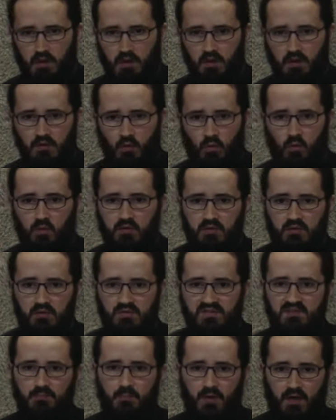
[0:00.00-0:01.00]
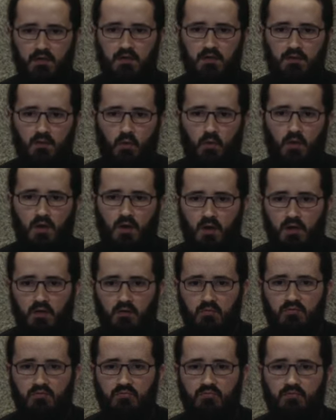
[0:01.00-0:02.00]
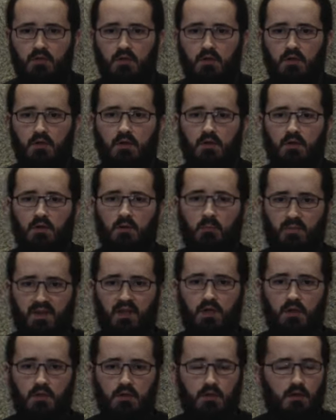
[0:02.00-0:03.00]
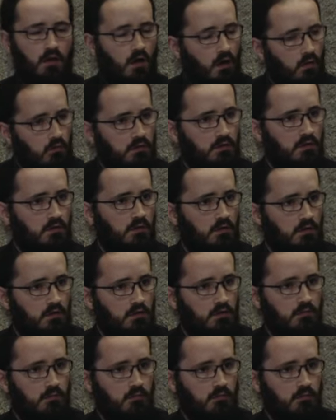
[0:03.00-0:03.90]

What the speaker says: in order to spend your life being an accountant.